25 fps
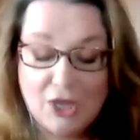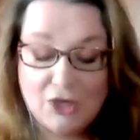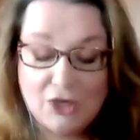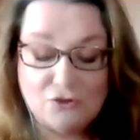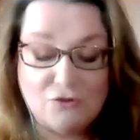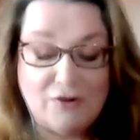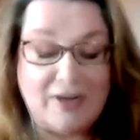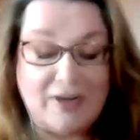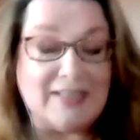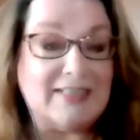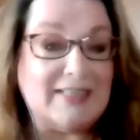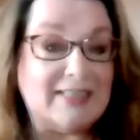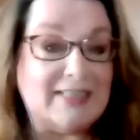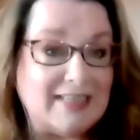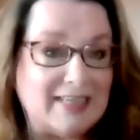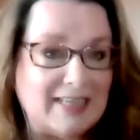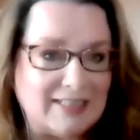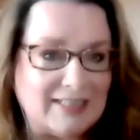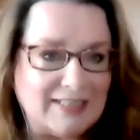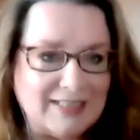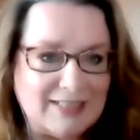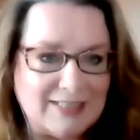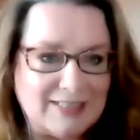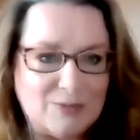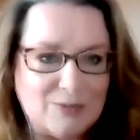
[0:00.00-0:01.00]

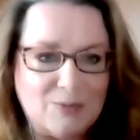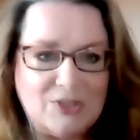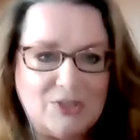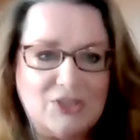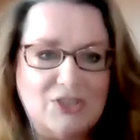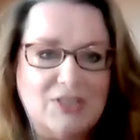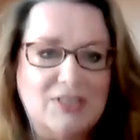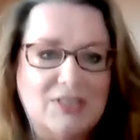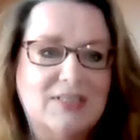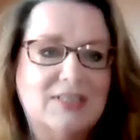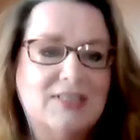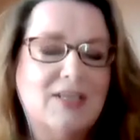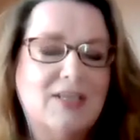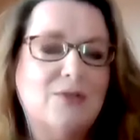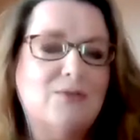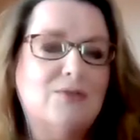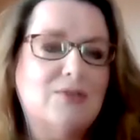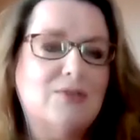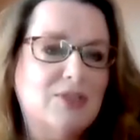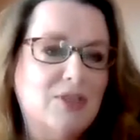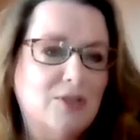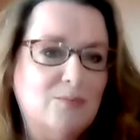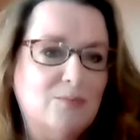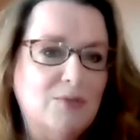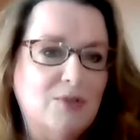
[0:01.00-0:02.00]
Transience, which is
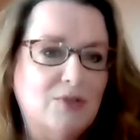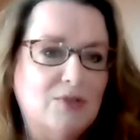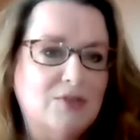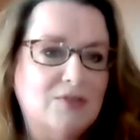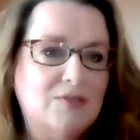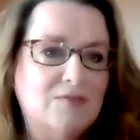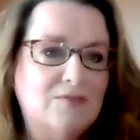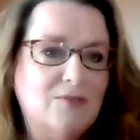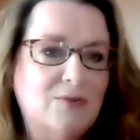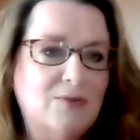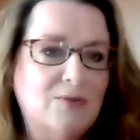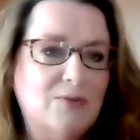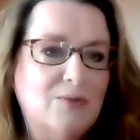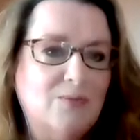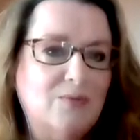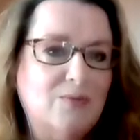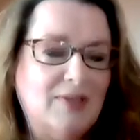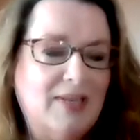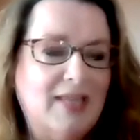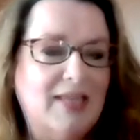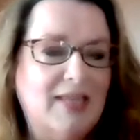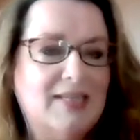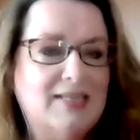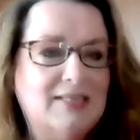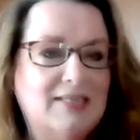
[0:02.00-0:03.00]
so beautiful.
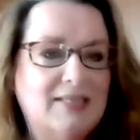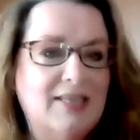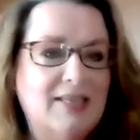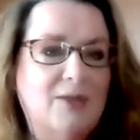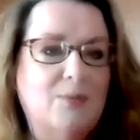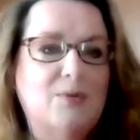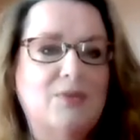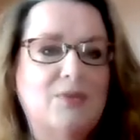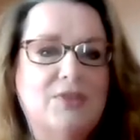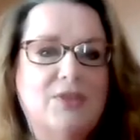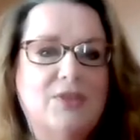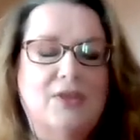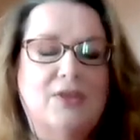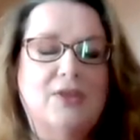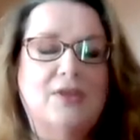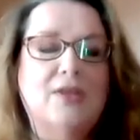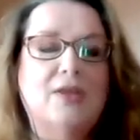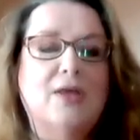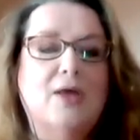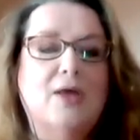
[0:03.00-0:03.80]
Lady there with her